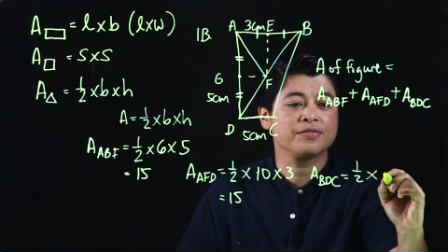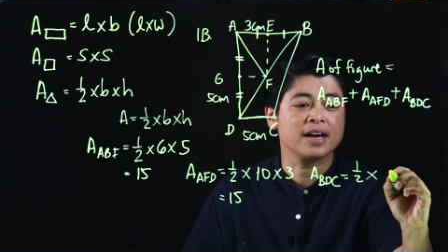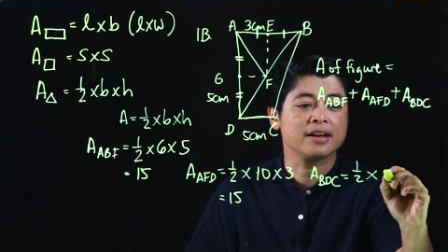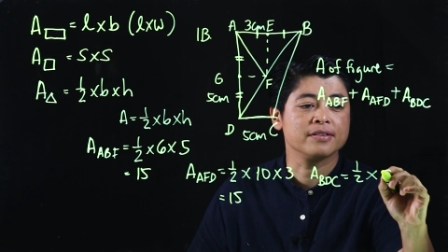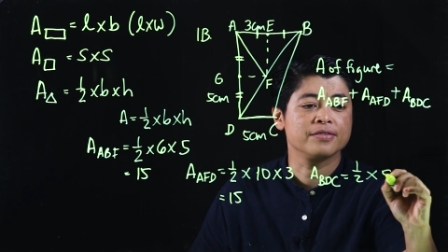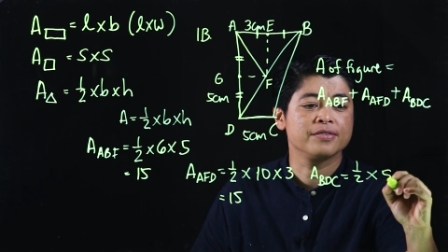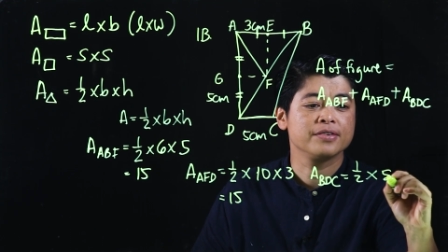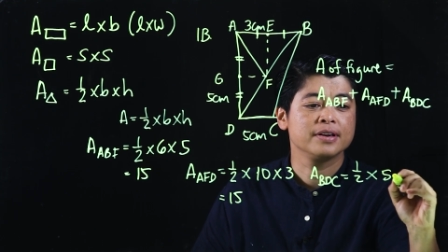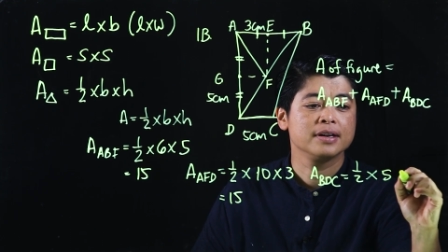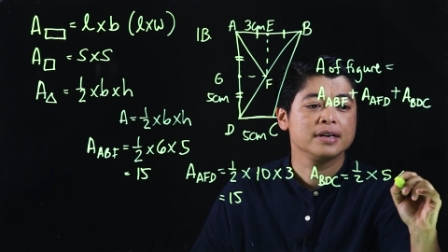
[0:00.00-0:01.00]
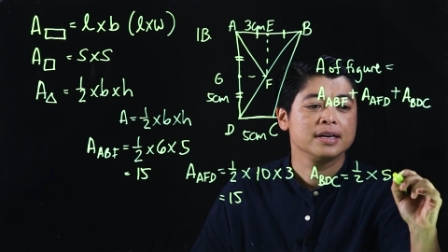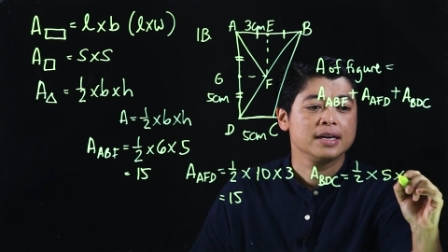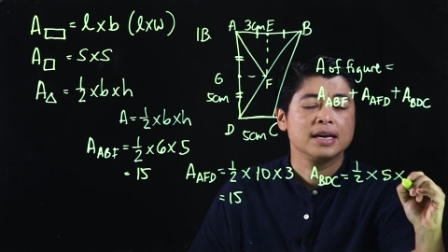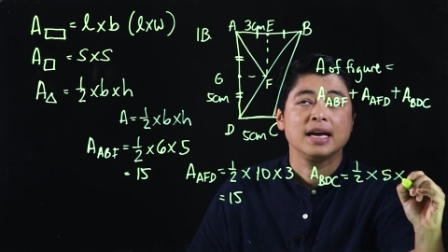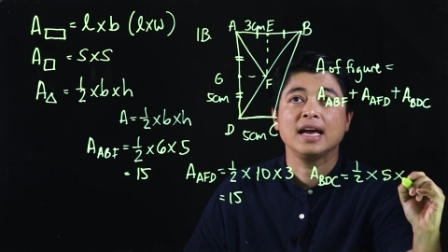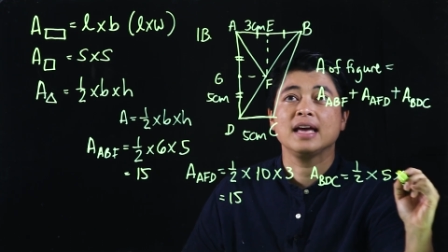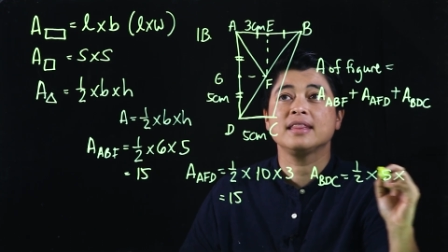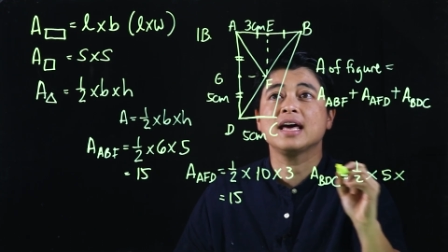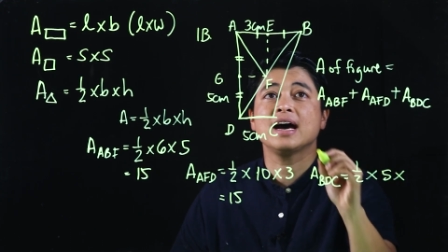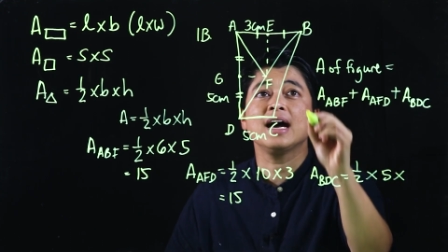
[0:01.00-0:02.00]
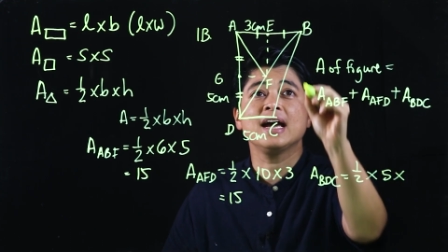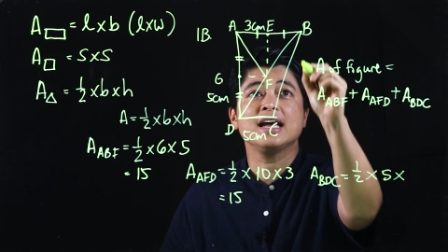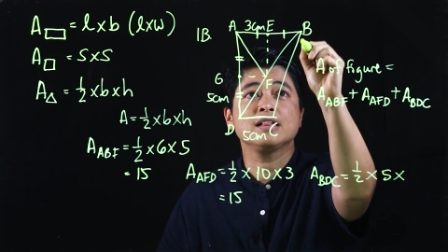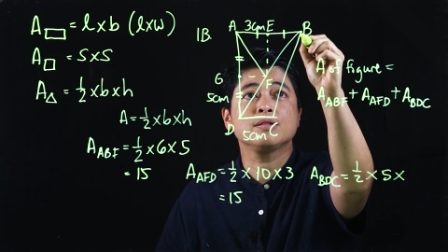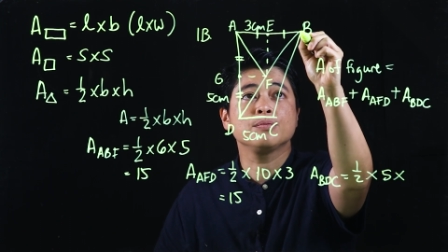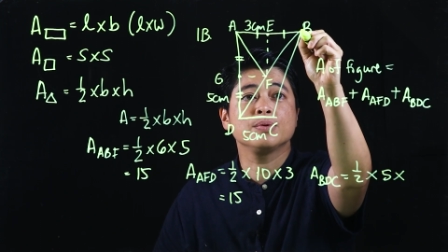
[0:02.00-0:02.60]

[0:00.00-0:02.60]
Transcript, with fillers: 5. And the height